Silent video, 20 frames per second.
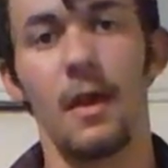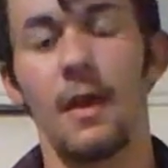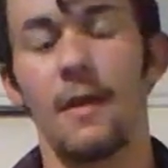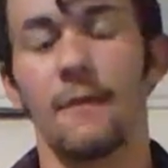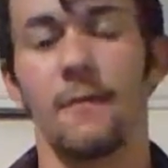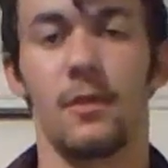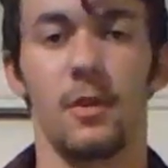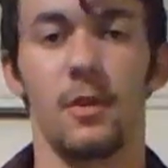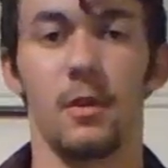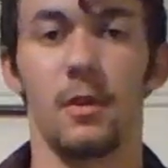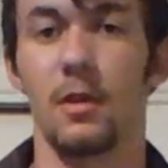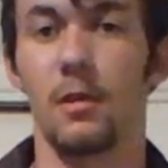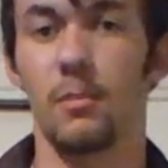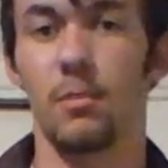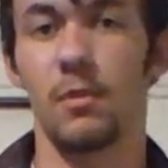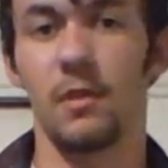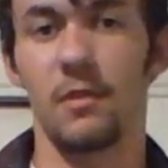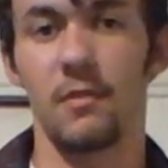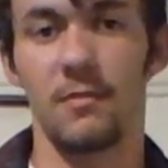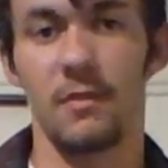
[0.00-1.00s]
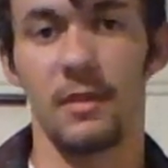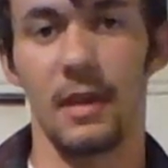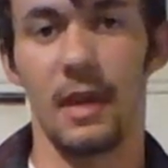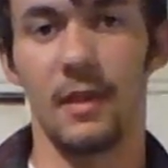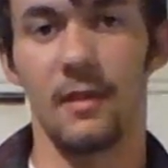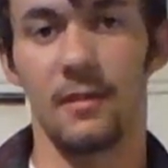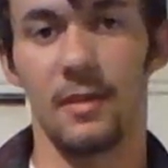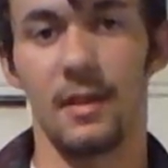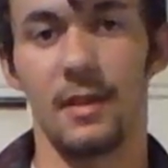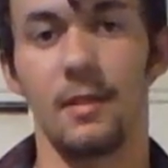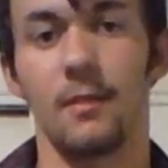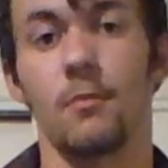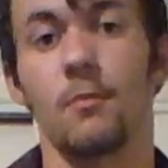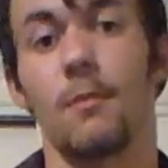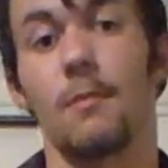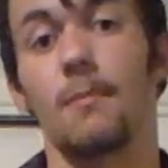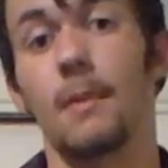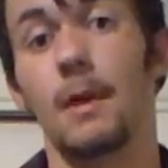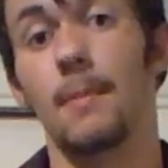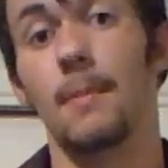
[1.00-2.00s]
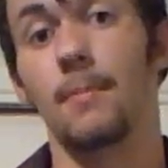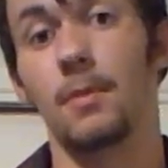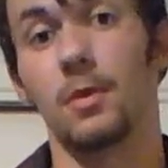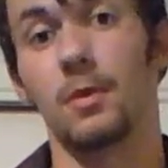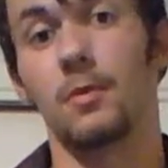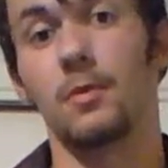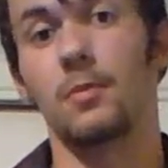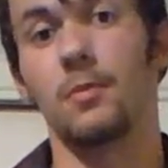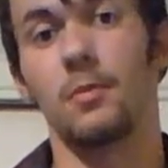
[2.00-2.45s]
if you're going to abbreviate it, remember